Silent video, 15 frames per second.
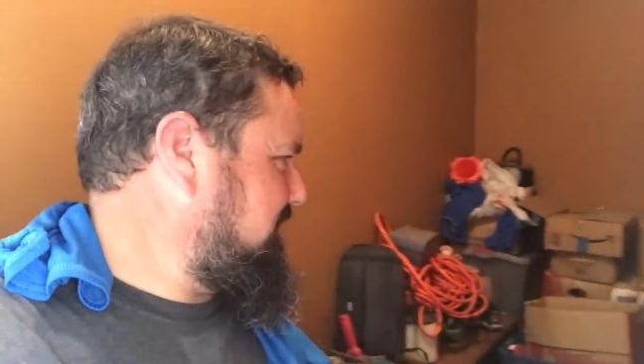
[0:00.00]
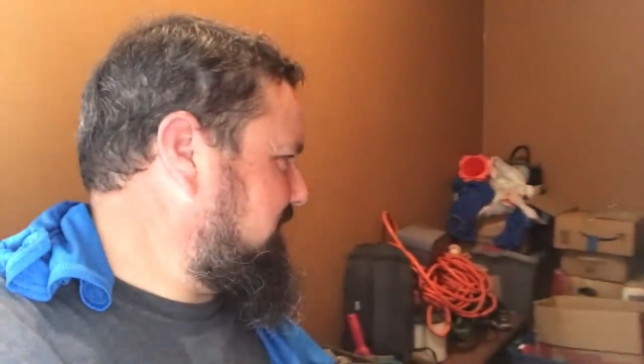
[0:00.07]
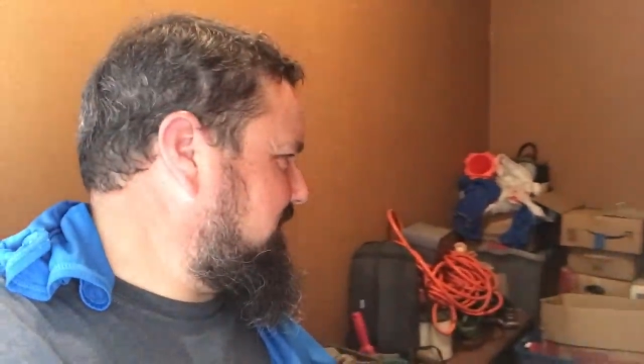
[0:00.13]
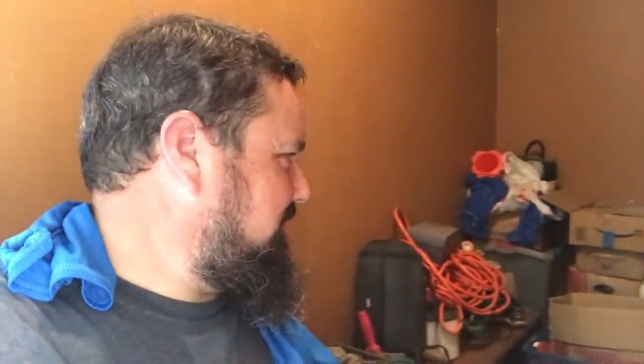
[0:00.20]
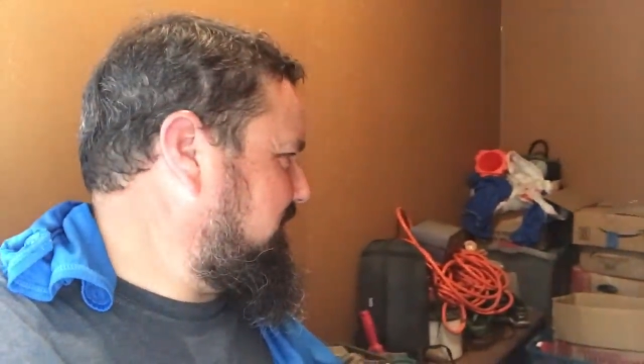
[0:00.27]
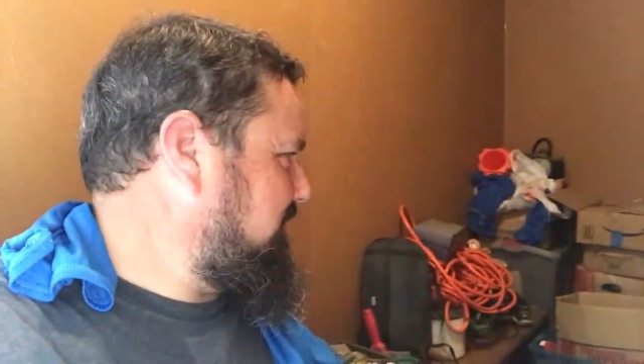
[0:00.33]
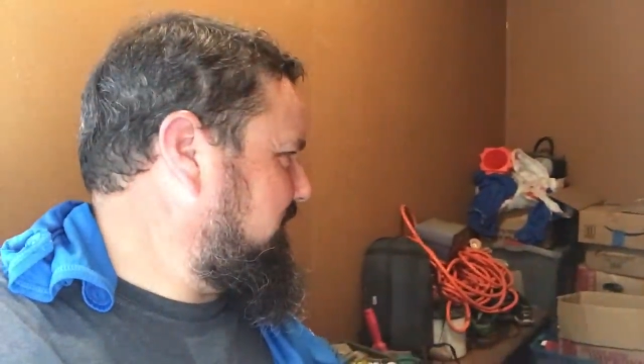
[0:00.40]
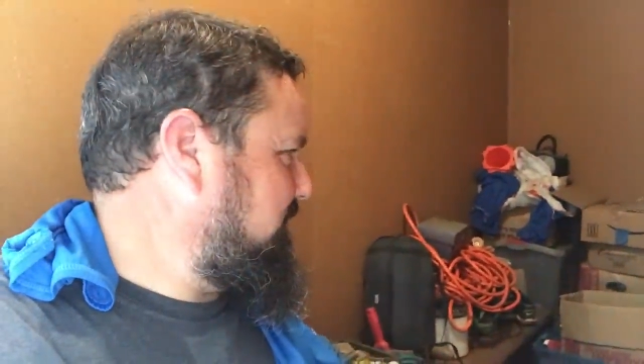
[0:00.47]

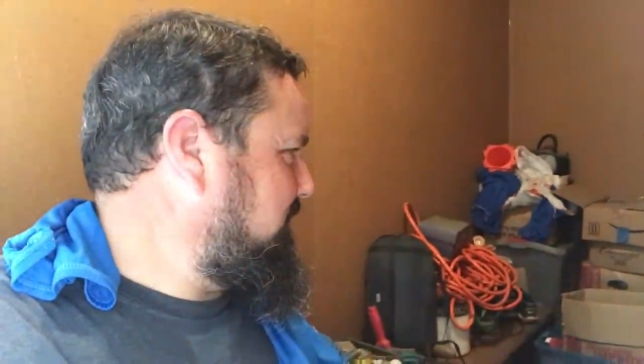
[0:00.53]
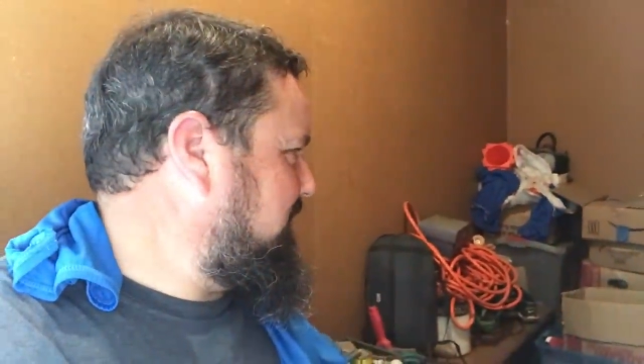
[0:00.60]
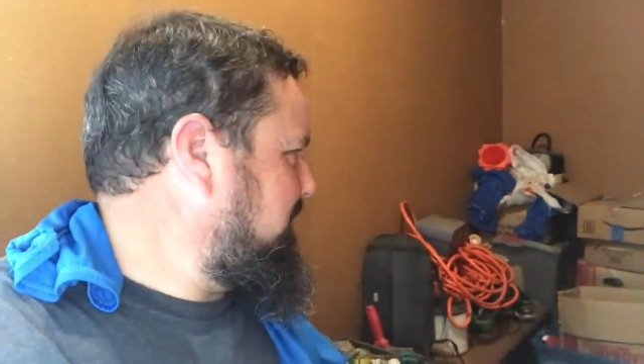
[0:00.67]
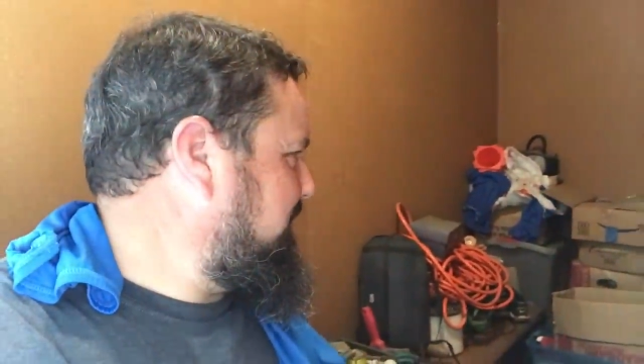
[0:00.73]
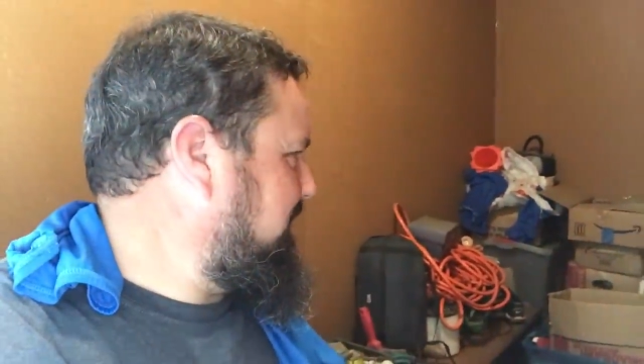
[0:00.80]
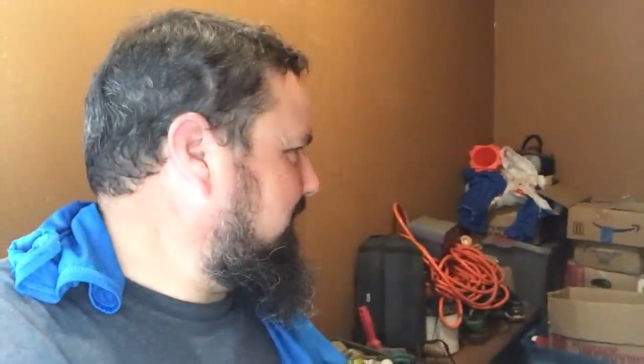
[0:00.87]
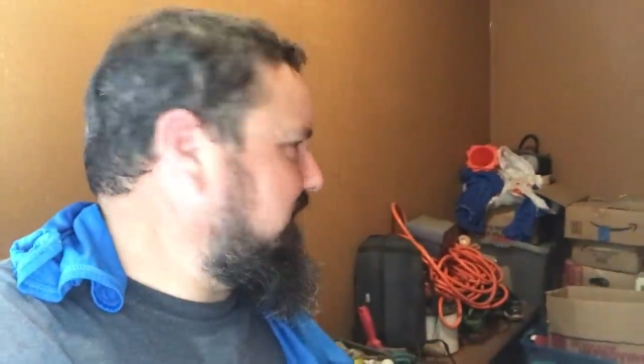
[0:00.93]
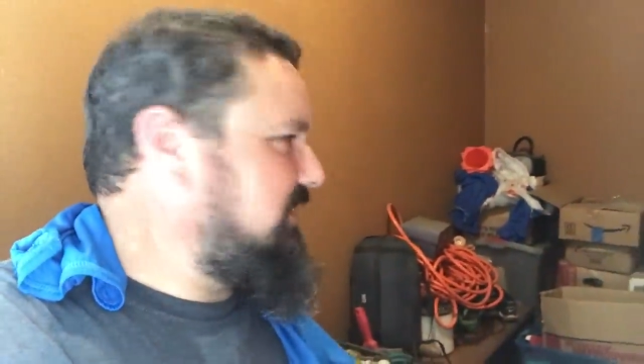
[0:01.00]
Oh, oh, what
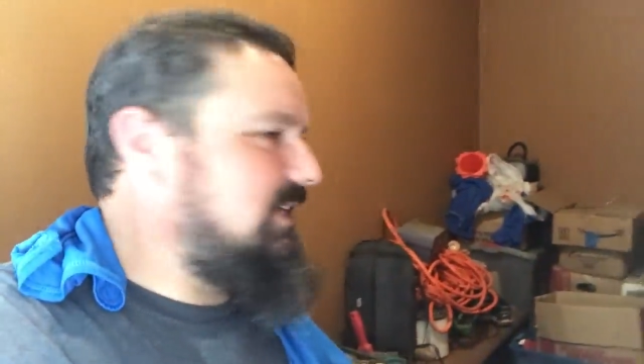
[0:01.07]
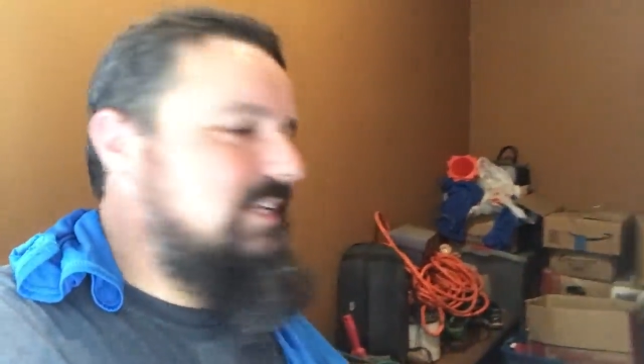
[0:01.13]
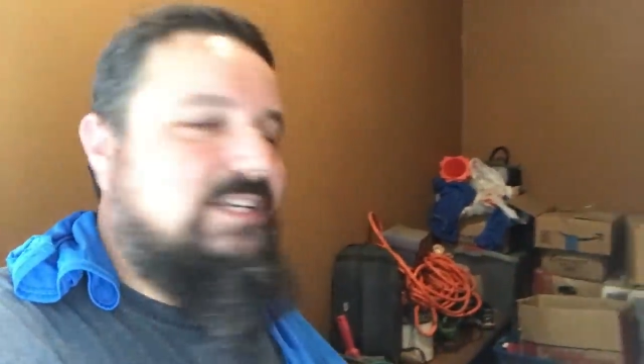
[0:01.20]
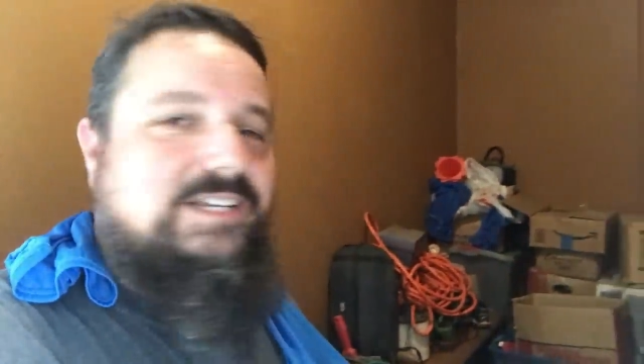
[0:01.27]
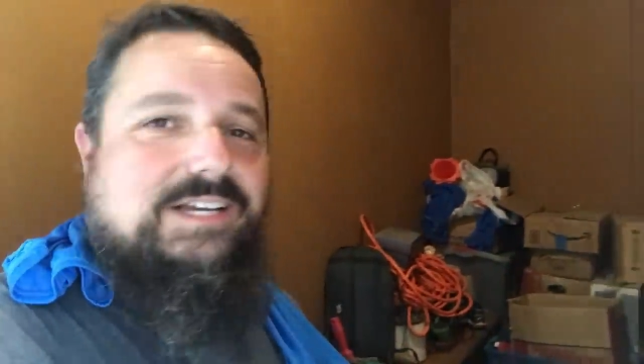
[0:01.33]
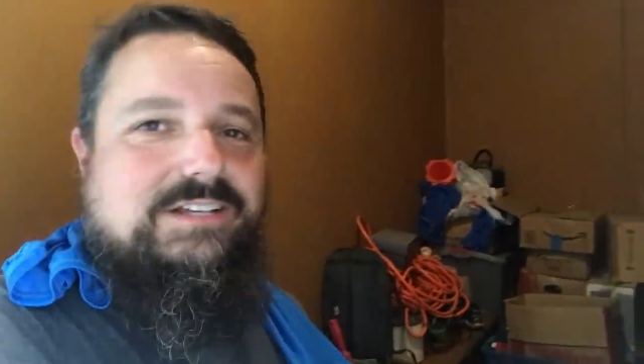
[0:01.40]
if I don't get it?